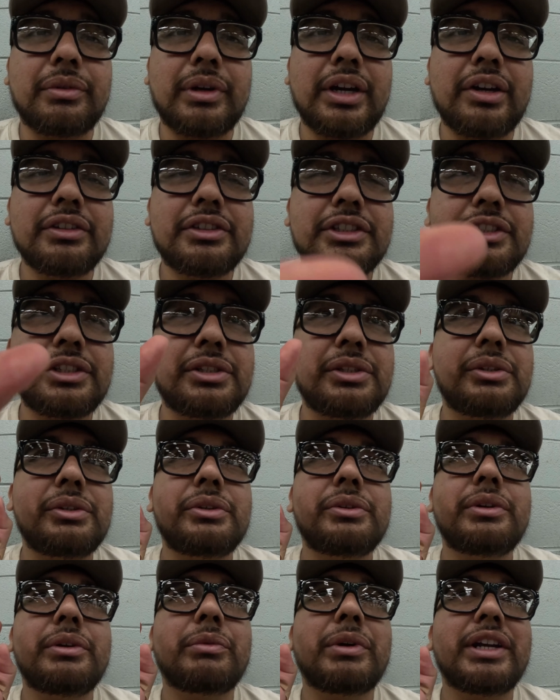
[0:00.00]
round
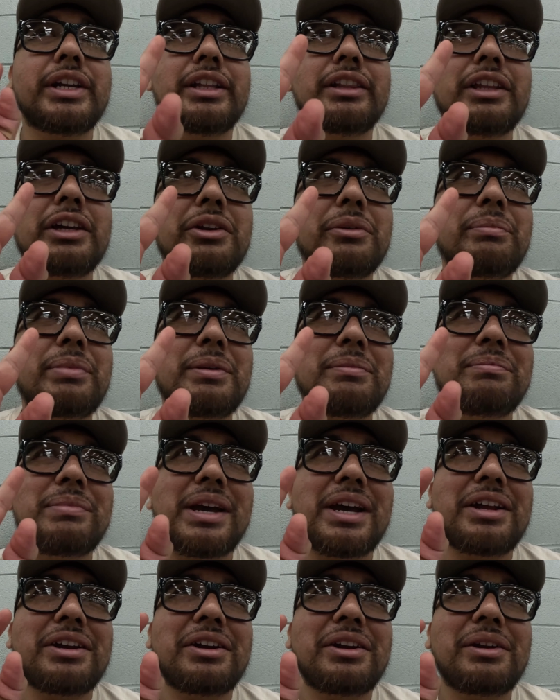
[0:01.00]
two, it went a little bit
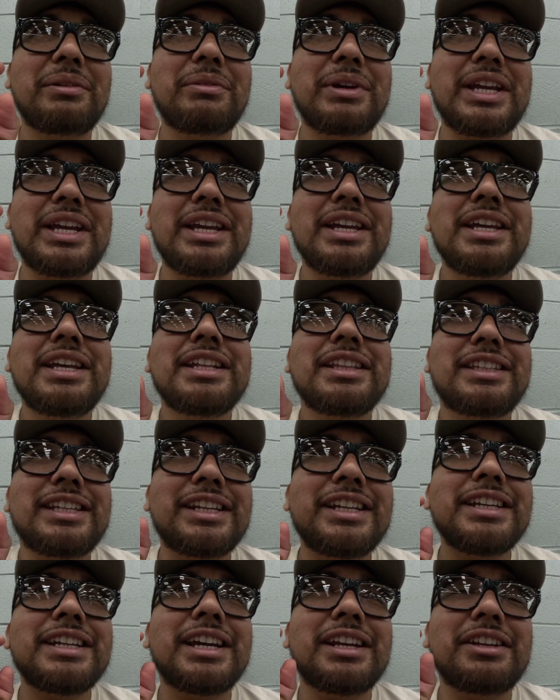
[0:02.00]
better. We
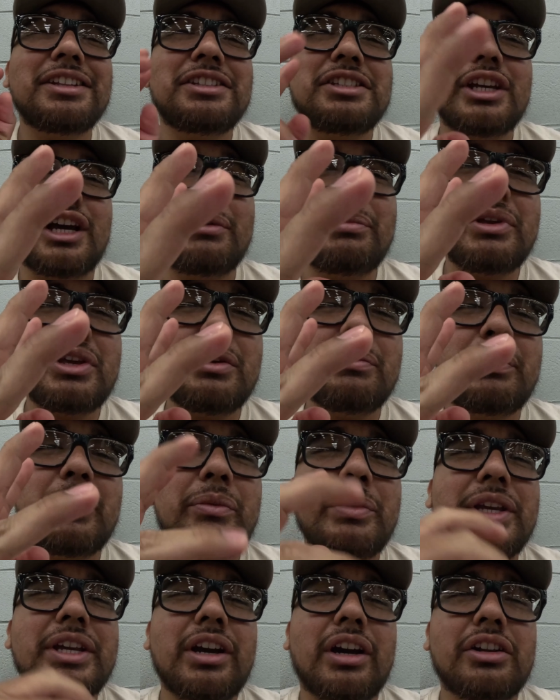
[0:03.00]
didn't get a W,
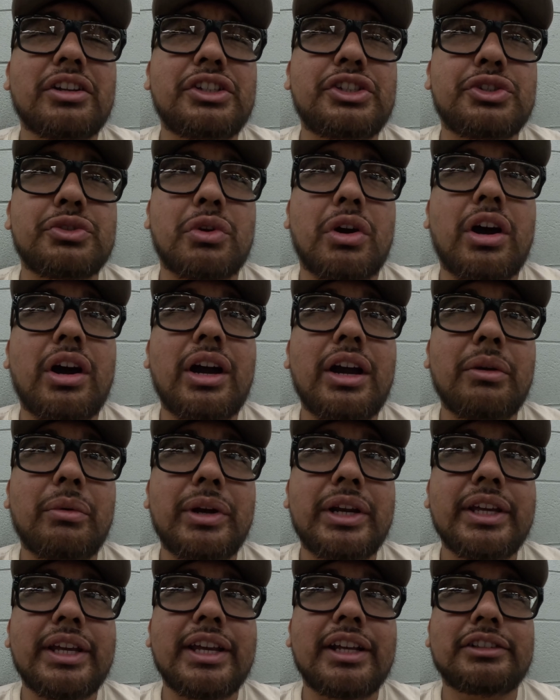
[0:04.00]
but we got a draw. I
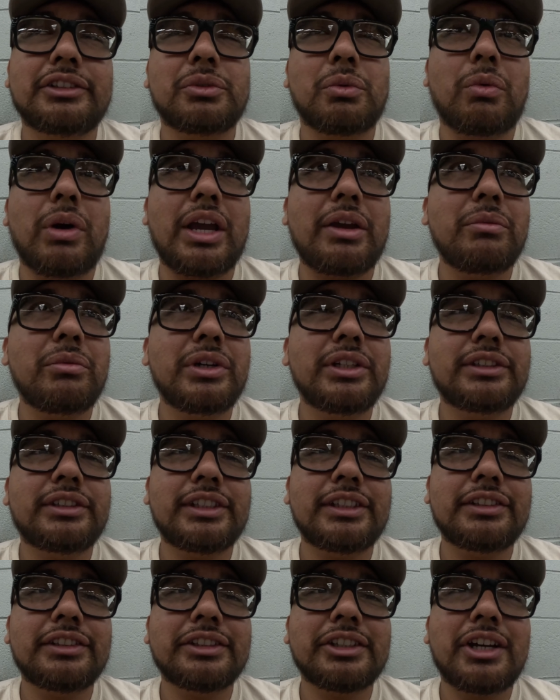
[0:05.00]
went against Whitewoods
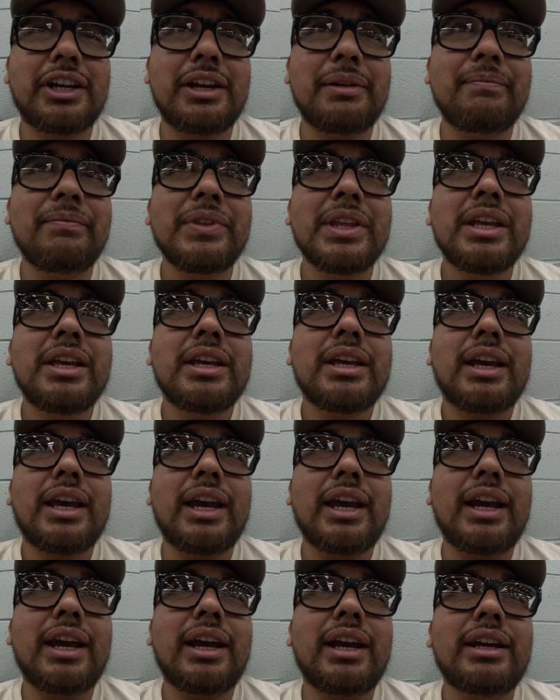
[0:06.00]
this time,
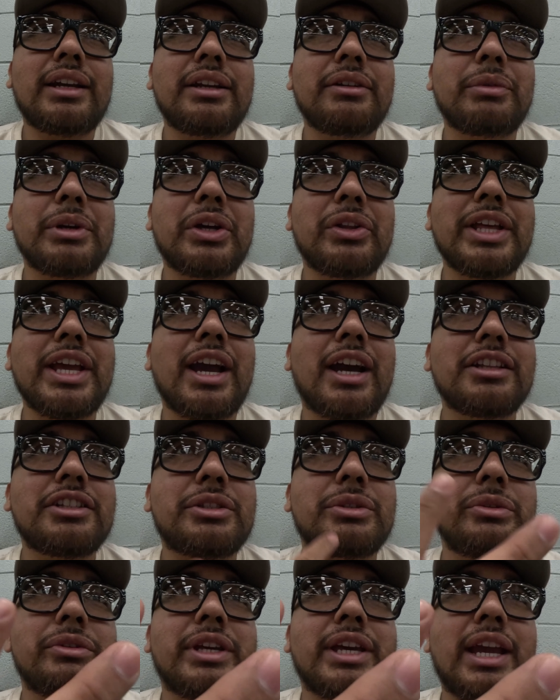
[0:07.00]
and we only had
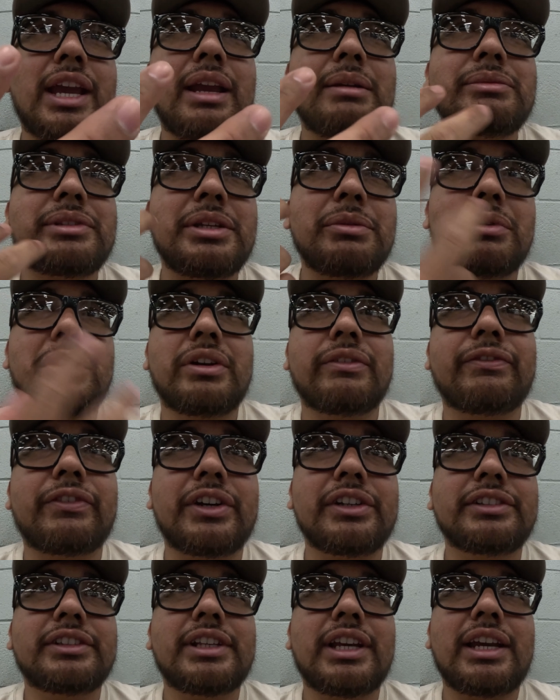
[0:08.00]
two games. He won the
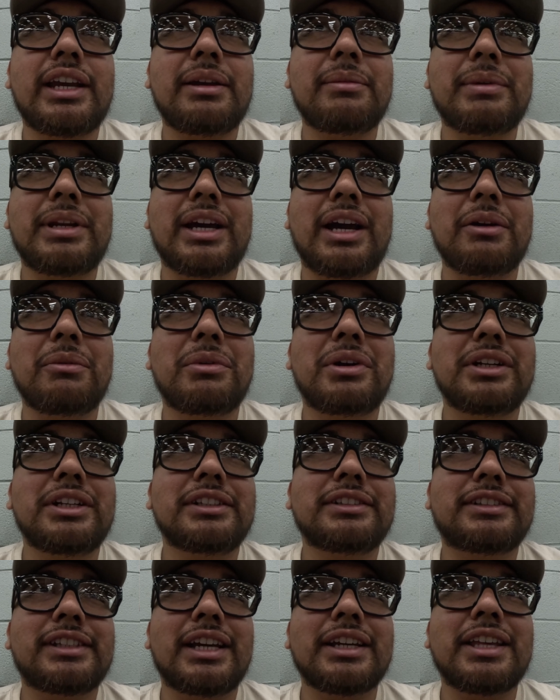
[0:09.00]
first game and I won
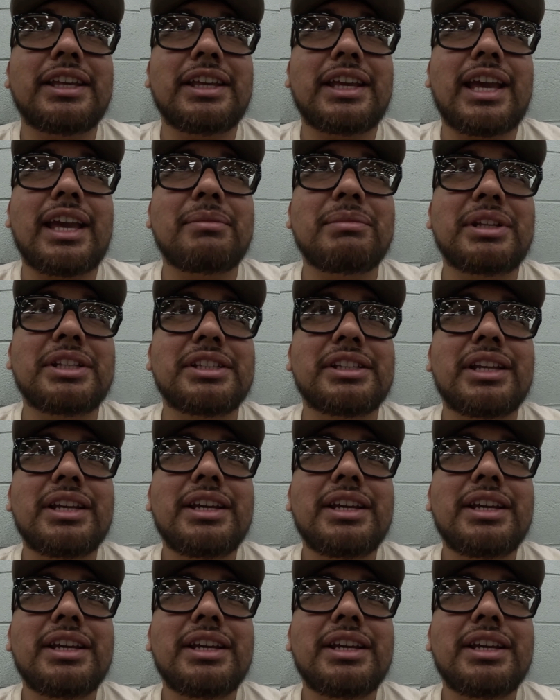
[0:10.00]
the second game in